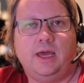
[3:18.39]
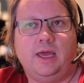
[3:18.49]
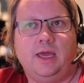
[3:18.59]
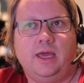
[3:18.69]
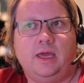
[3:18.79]

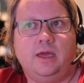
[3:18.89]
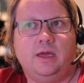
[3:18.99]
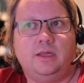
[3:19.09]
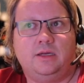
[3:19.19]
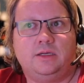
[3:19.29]

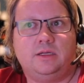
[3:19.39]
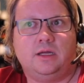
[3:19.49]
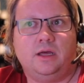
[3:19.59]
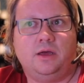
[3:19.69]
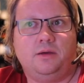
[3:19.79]
and
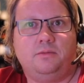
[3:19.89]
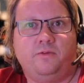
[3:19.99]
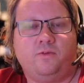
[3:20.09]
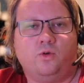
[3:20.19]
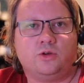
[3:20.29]

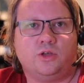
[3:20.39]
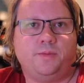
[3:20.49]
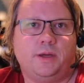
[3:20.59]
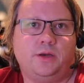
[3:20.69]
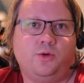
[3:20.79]
of course all
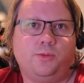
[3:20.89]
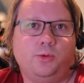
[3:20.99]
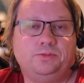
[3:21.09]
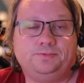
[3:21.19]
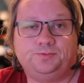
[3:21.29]
my normal